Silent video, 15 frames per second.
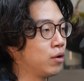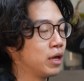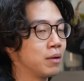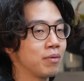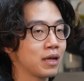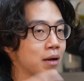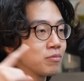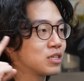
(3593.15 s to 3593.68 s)
And it
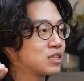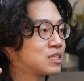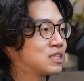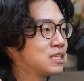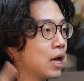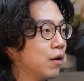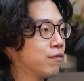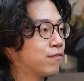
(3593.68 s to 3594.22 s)
becomes a
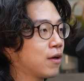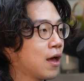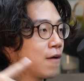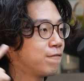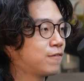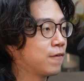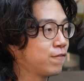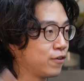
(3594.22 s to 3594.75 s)
self
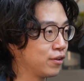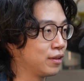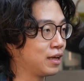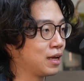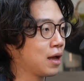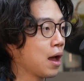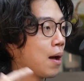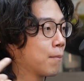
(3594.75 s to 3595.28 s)

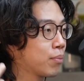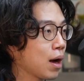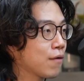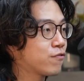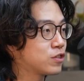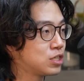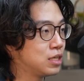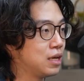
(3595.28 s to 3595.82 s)
fulfilling uh-huh.
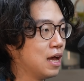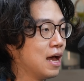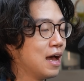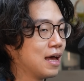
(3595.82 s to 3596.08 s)
prophecy.